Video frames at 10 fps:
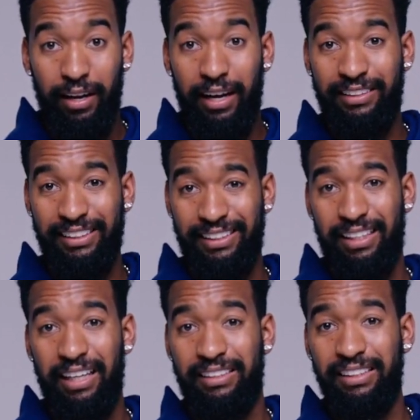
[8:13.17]
Is this
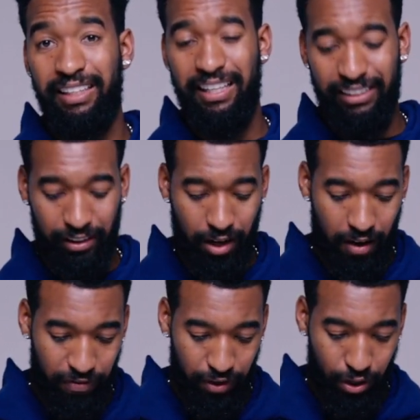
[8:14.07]
an instant
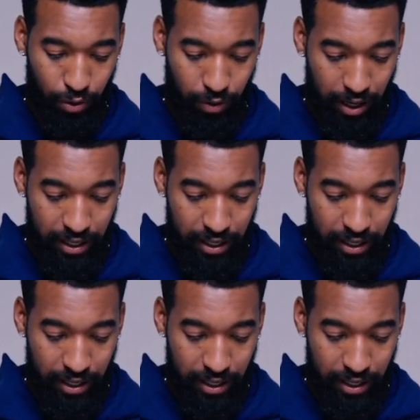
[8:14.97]
cop for you?